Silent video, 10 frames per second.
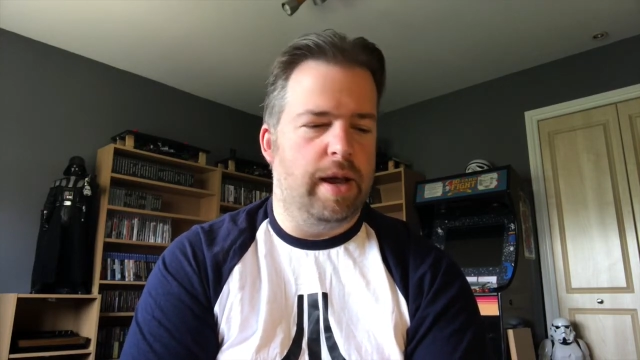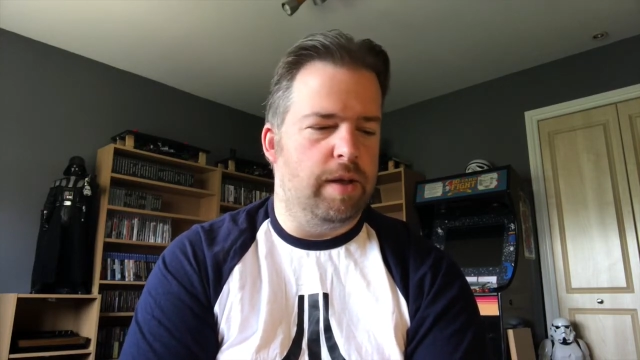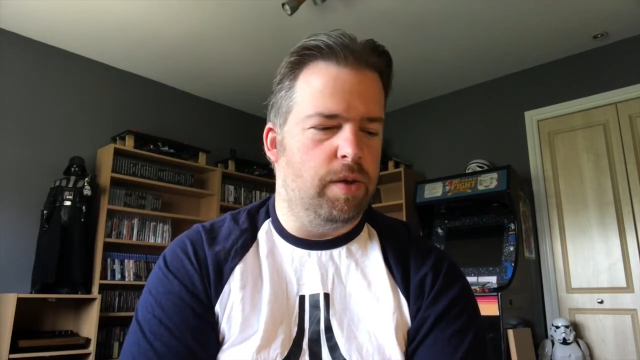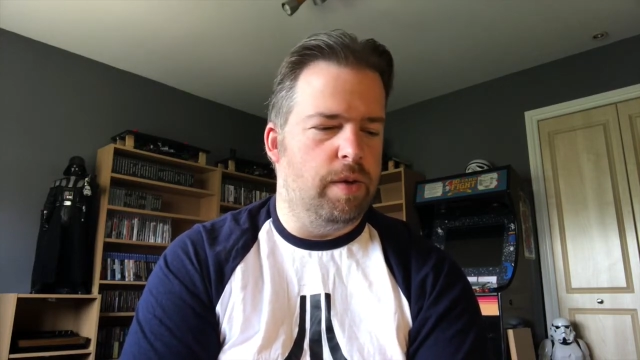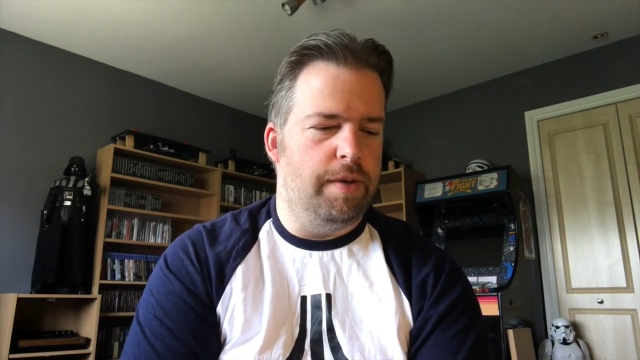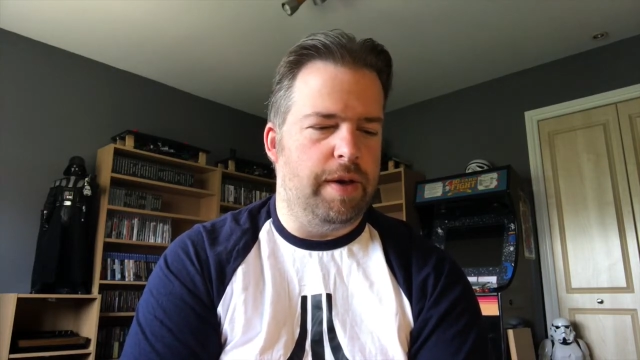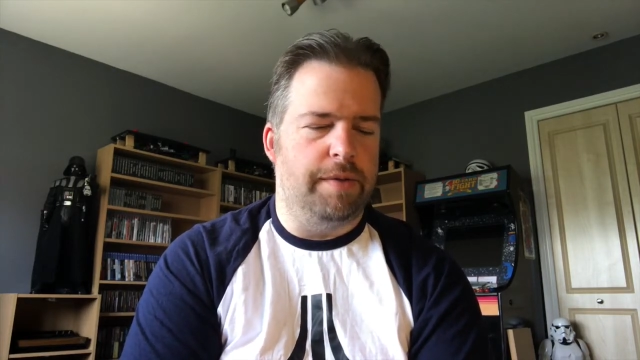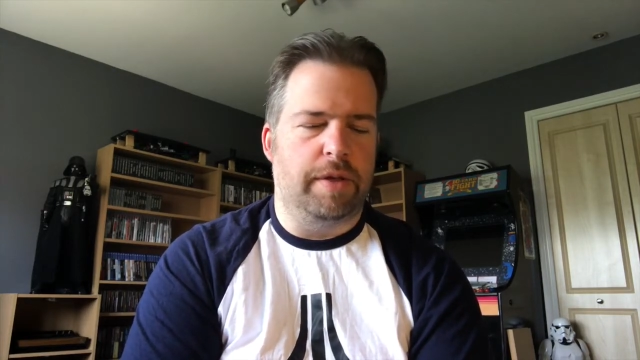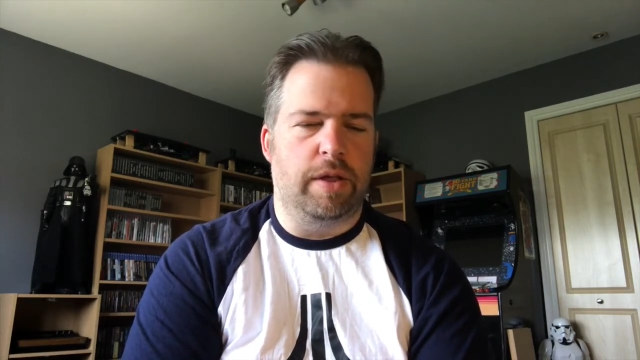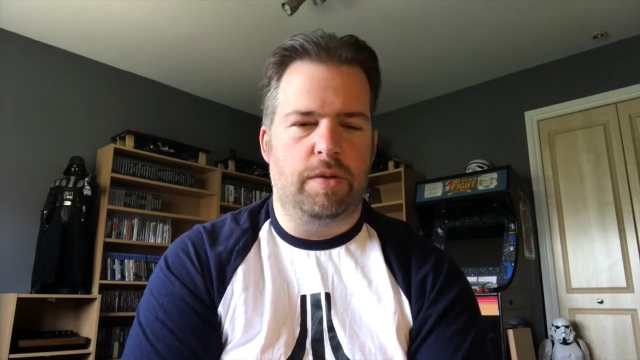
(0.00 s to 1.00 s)
and I don't know if you
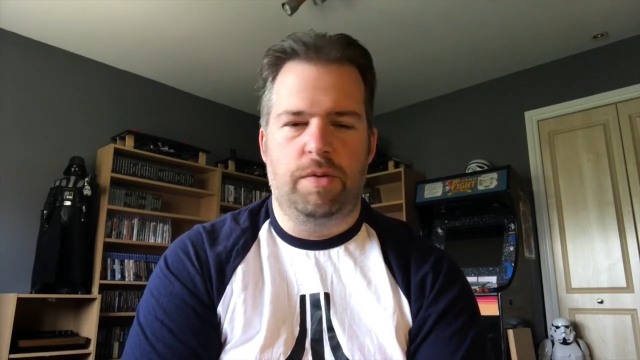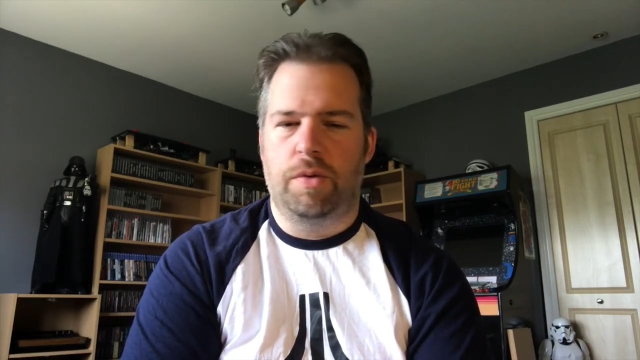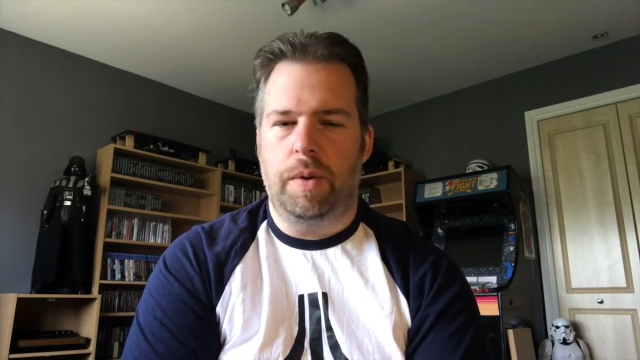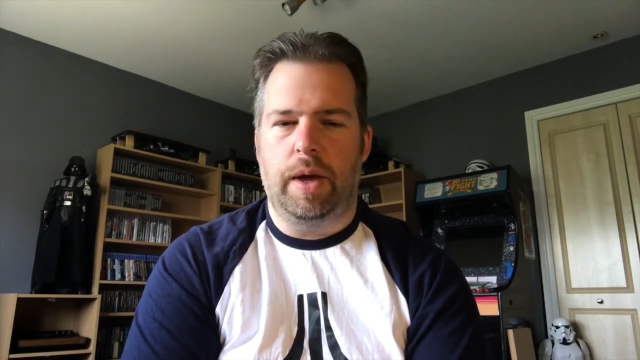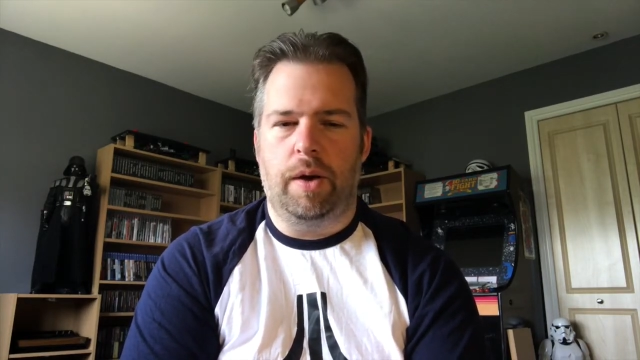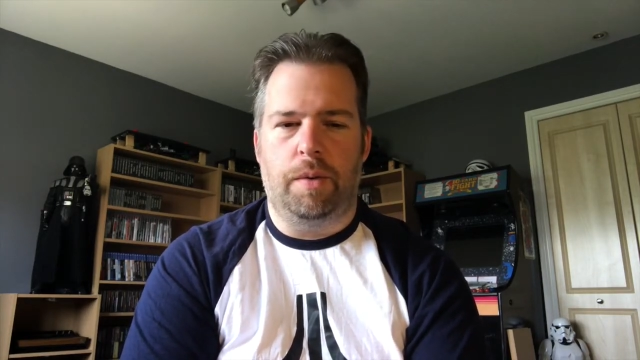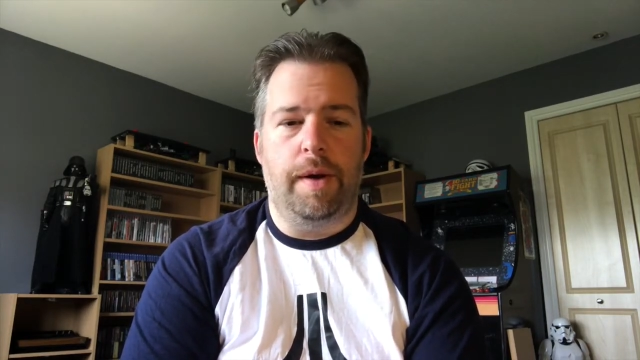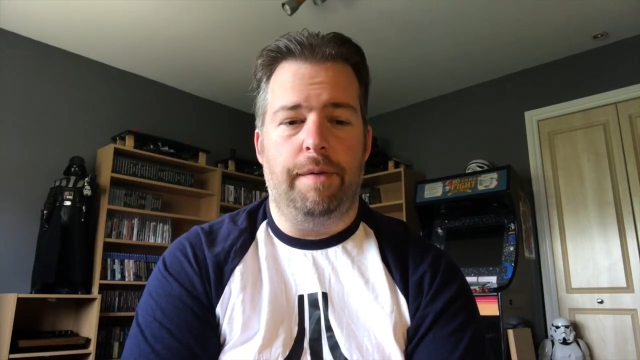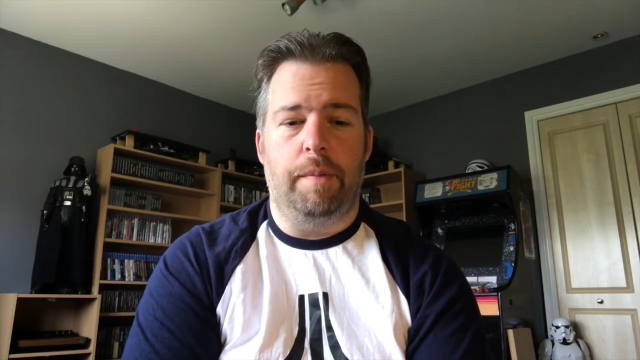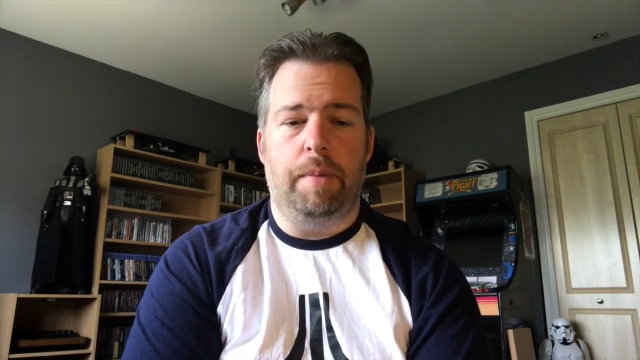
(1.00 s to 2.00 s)
have to tweak it or
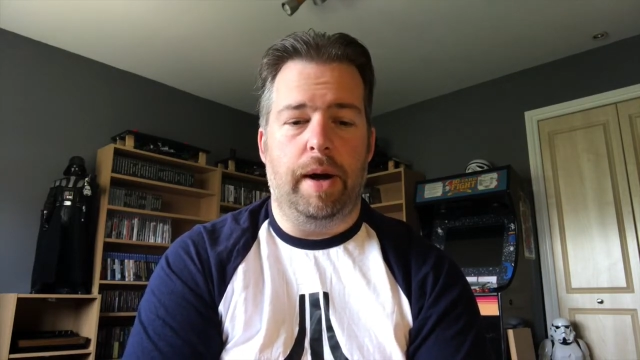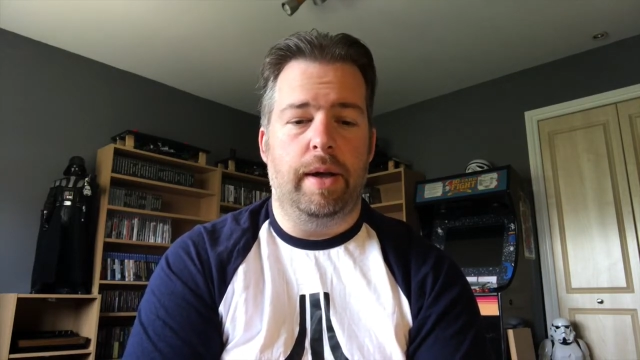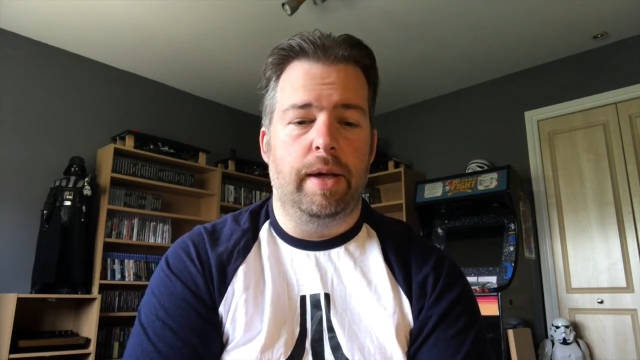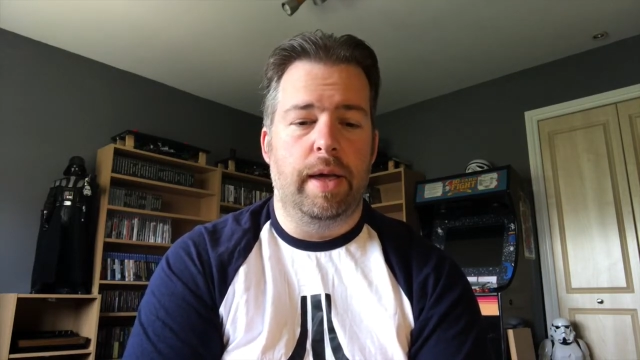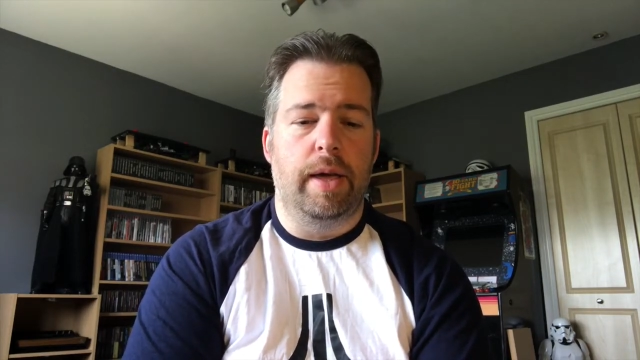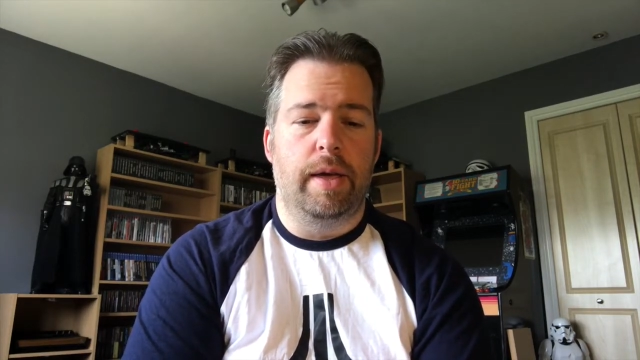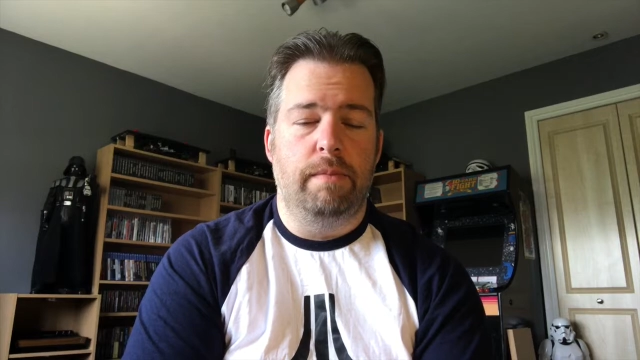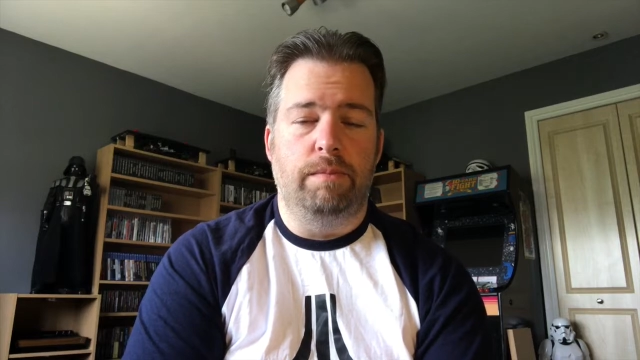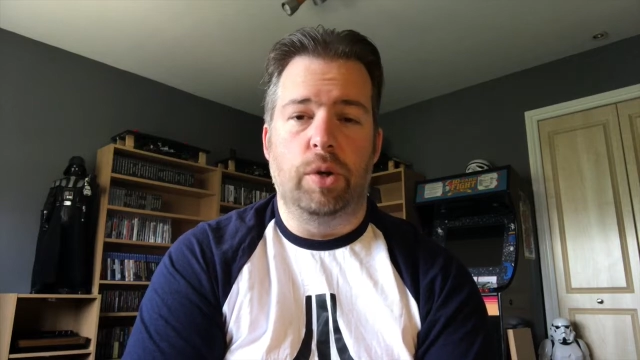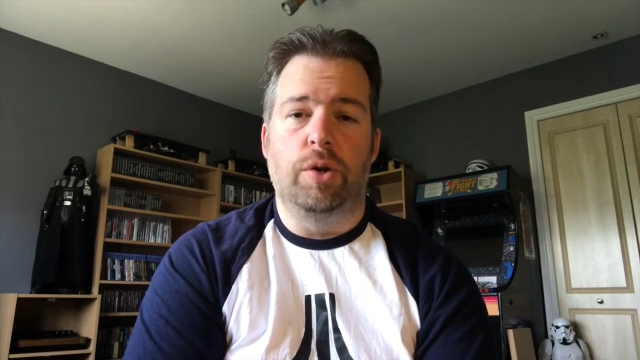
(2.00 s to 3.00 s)
whatever, but
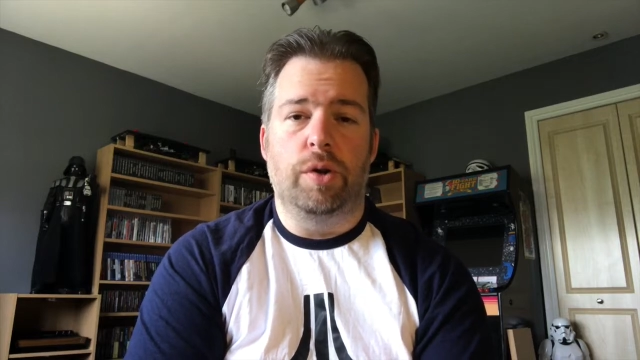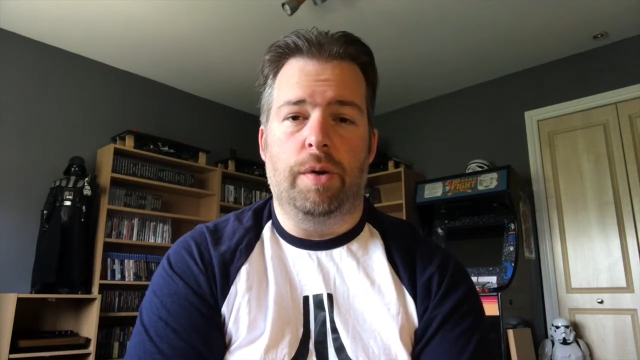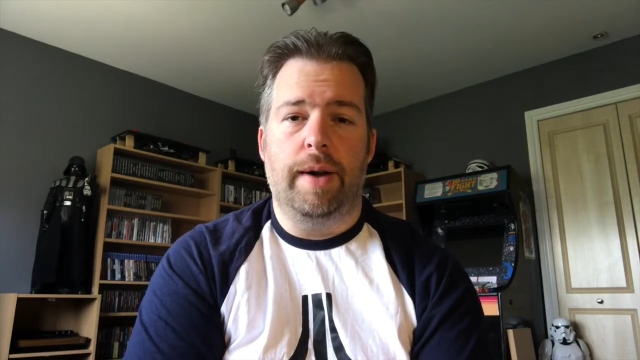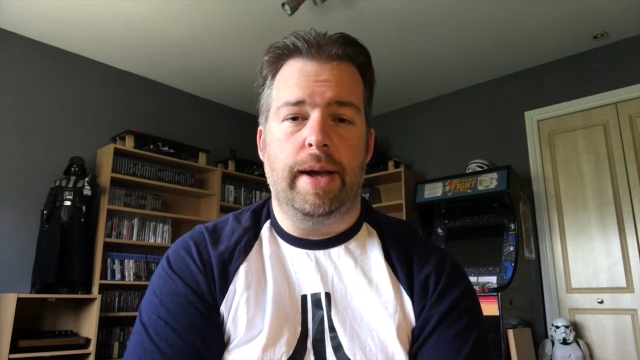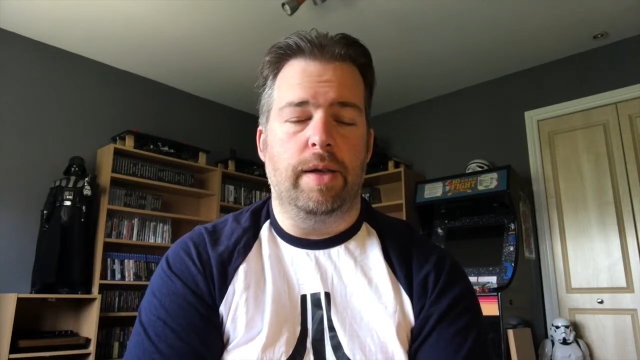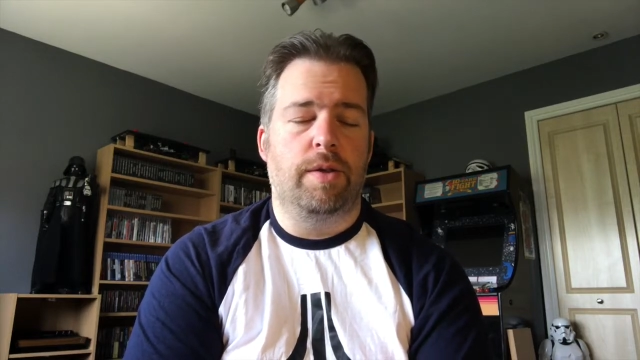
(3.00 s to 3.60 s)
looks alright.